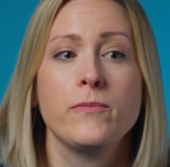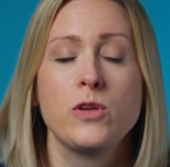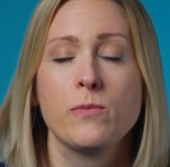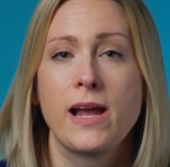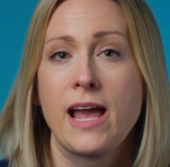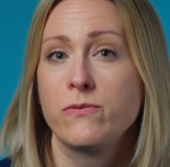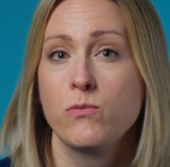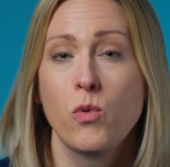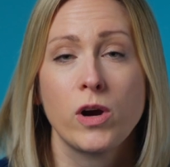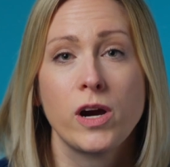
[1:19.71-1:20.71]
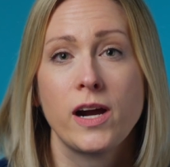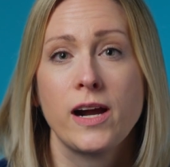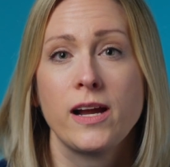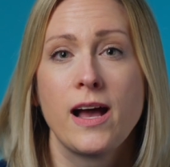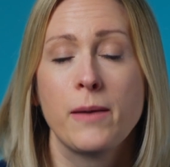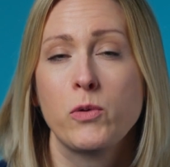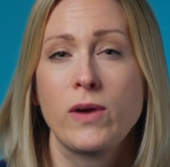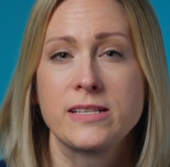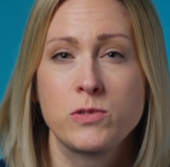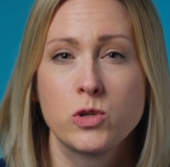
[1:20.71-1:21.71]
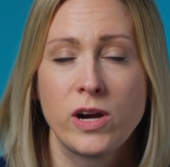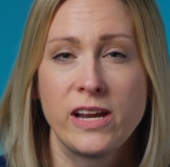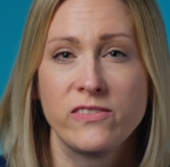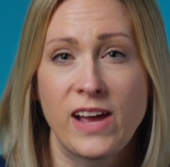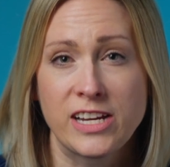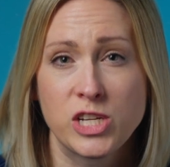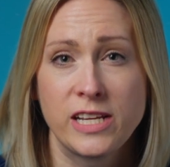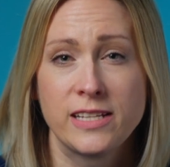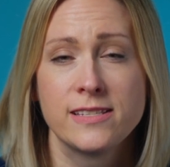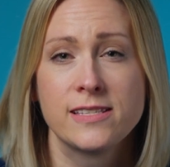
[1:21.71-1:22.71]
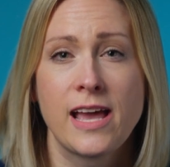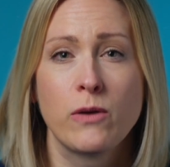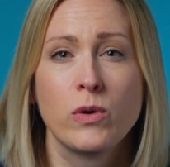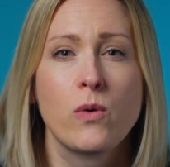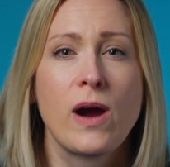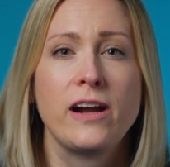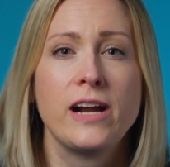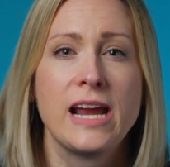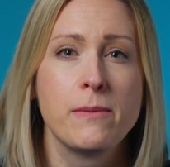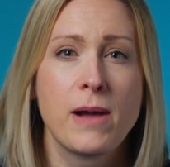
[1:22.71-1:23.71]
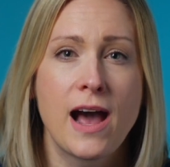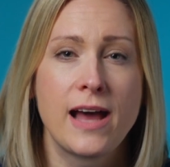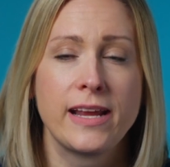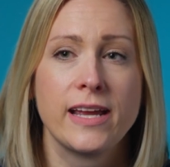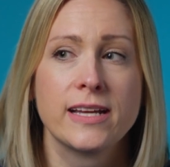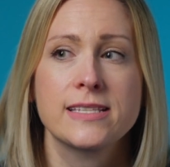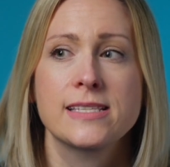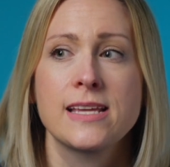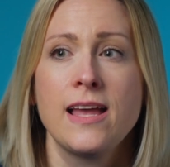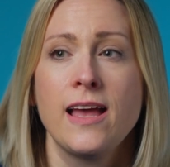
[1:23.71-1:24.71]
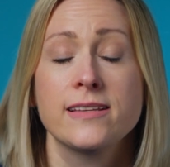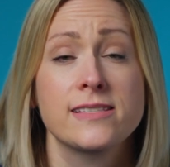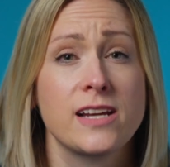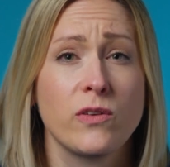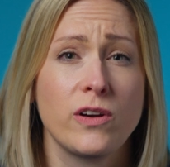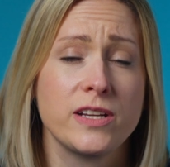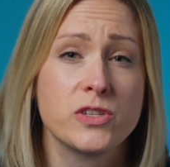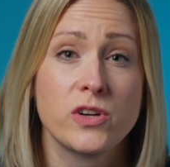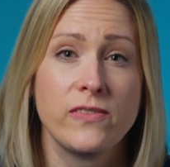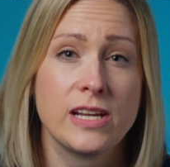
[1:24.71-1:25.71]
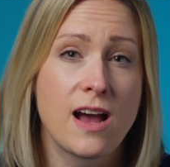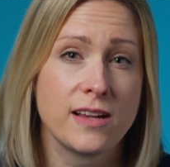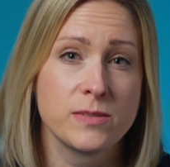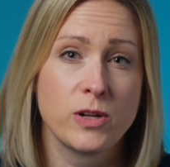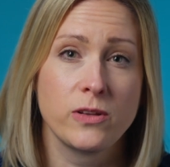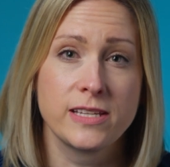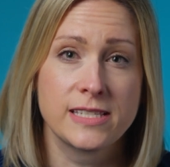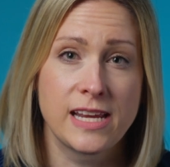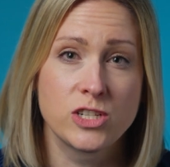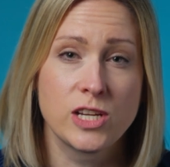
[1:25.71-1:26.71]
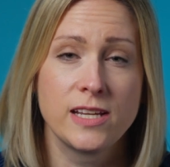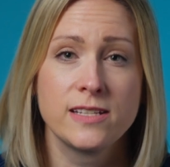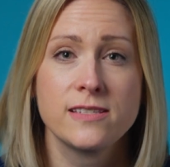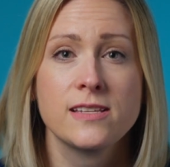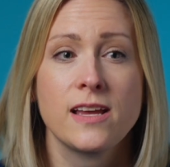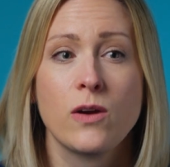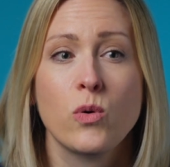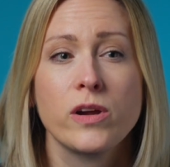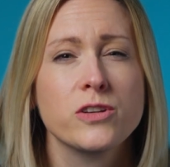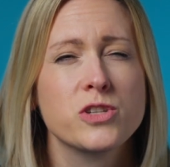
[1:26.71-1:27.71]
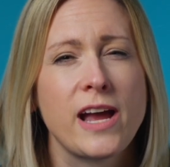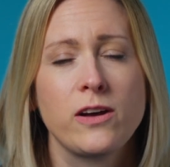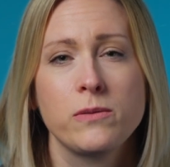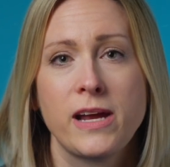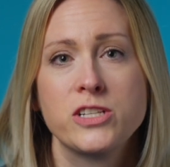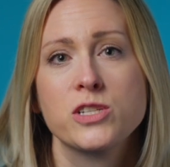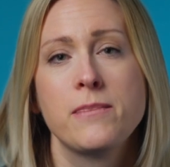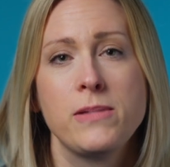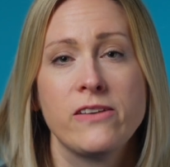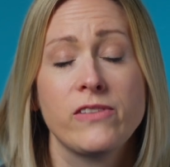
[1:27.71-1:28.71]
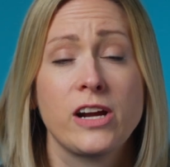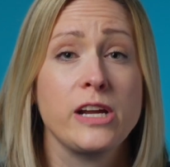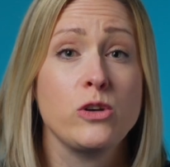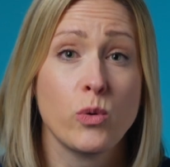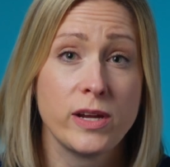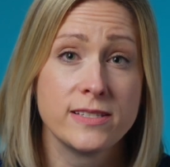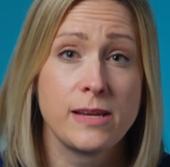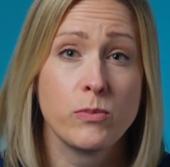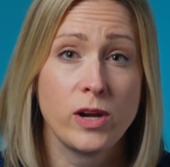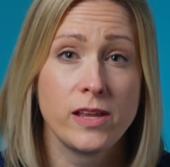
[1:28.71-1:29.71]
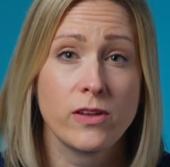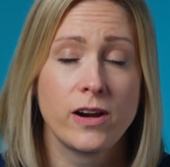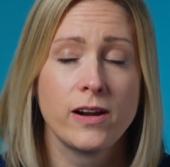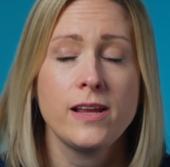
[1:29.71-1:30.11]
You might have more upper respiratory infections that require antibiotics, steroids, or even hospitalizations, or your child might just be a very noisy breather.